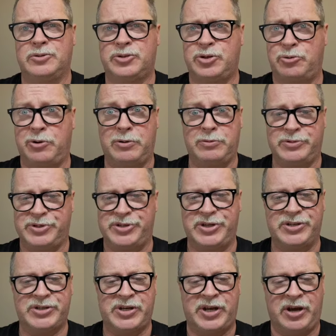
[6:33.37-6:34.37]
so it was
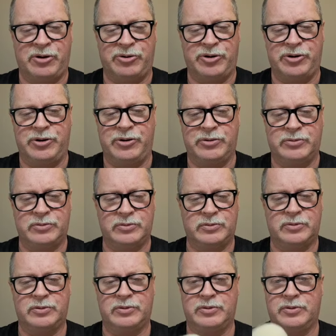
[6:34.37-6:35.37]
discounted.
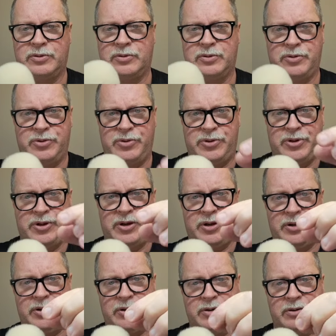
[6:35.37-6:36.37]

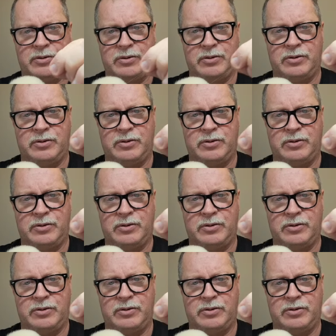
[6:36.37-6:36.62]
The